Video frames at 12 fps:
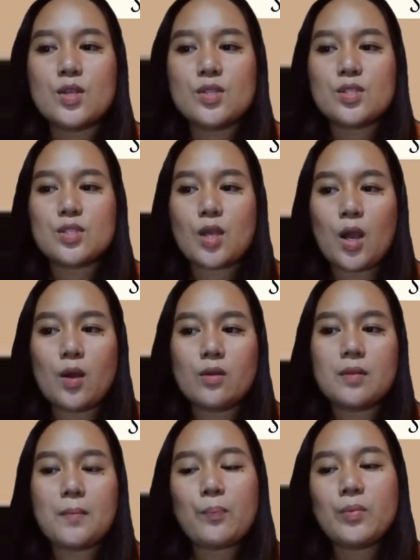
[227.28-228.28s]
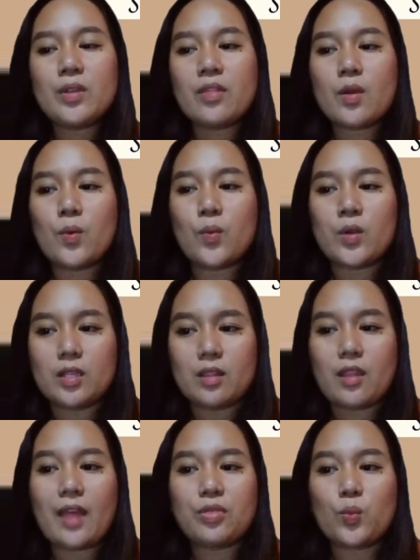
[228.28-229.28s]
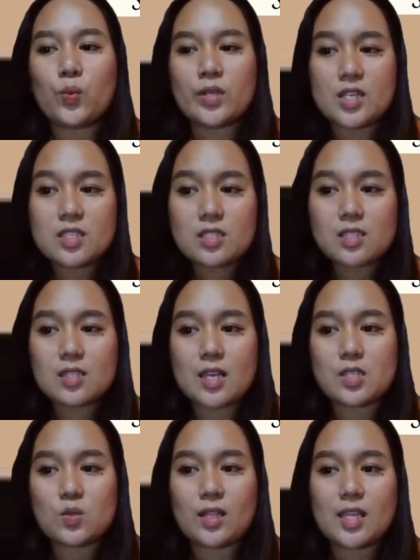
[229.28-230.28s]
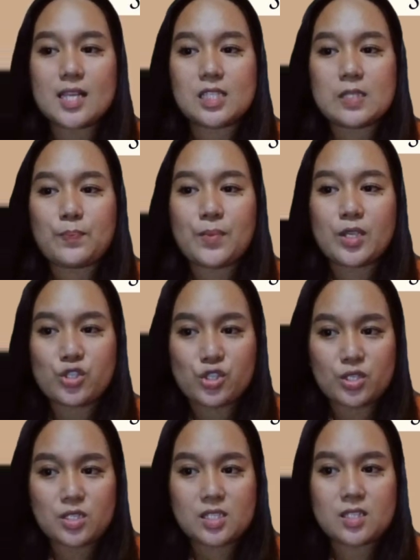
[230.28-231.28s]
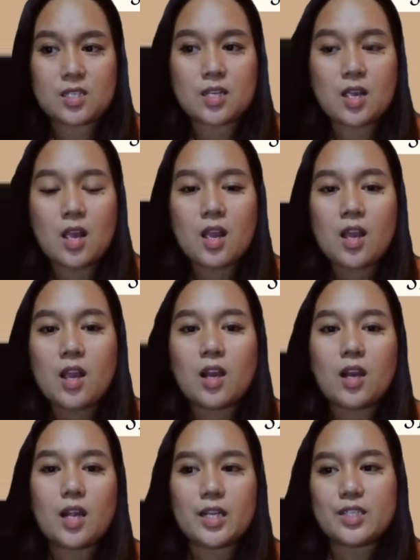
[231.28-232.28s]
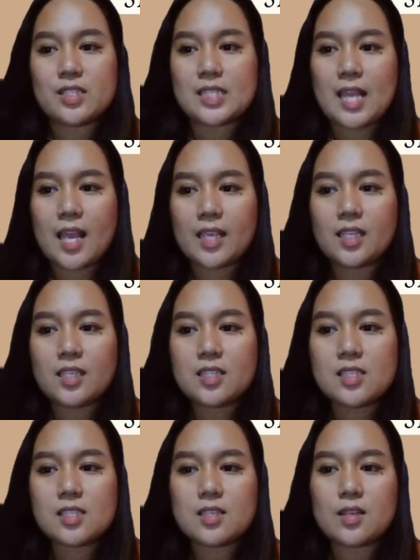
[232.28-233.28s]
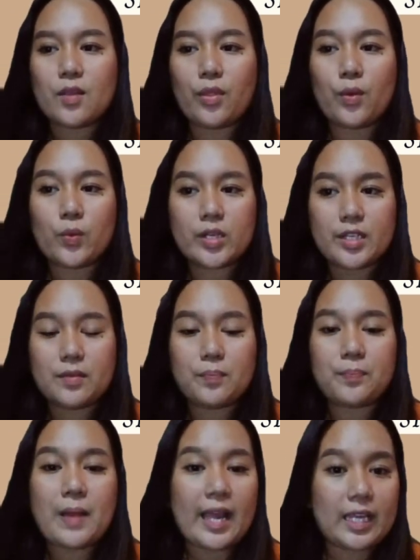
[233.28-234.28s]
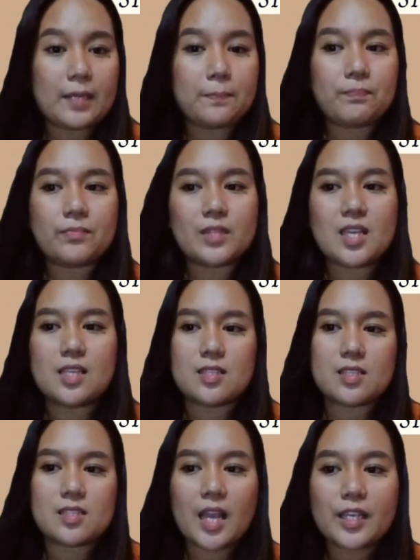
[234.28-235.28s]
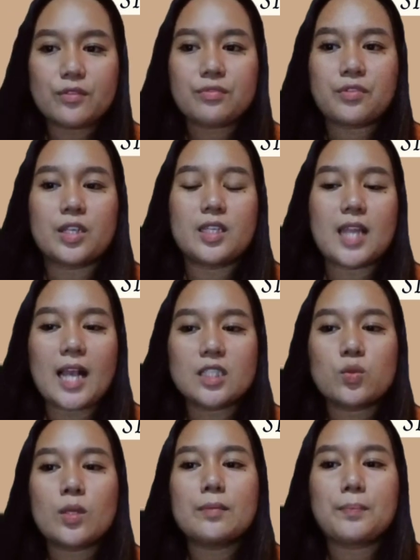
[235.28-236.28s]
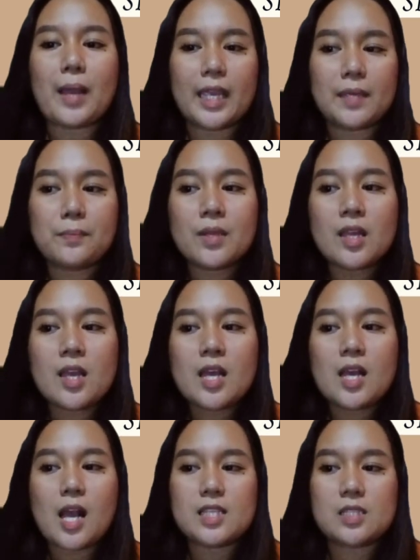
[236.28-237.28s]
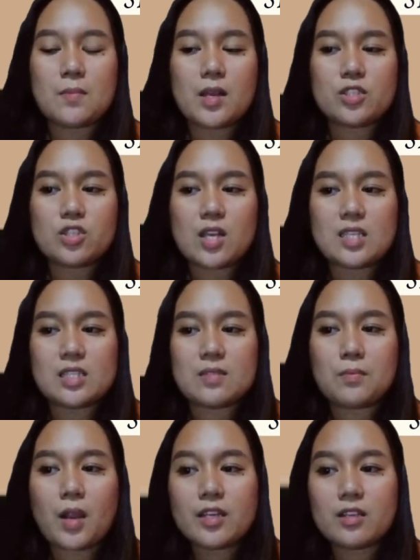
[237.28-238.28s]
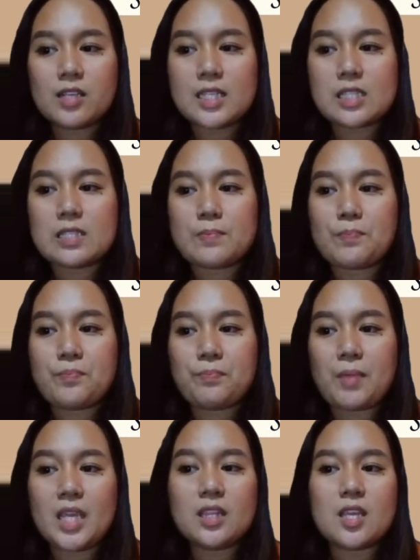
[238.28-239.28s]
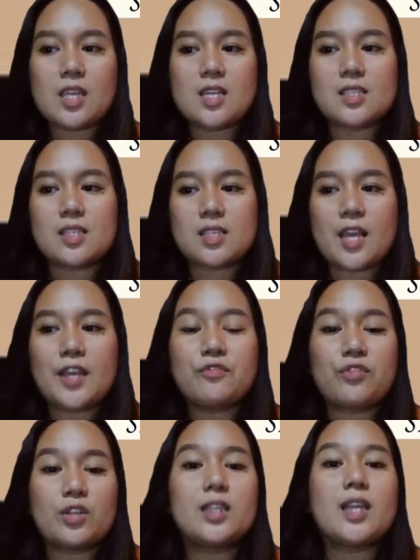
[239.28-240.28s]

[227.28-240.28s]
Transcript: So remember that words as well as pictures are signs. The word pipe is a sign for an actual pipe, as much as Margaret's painting is a sign for an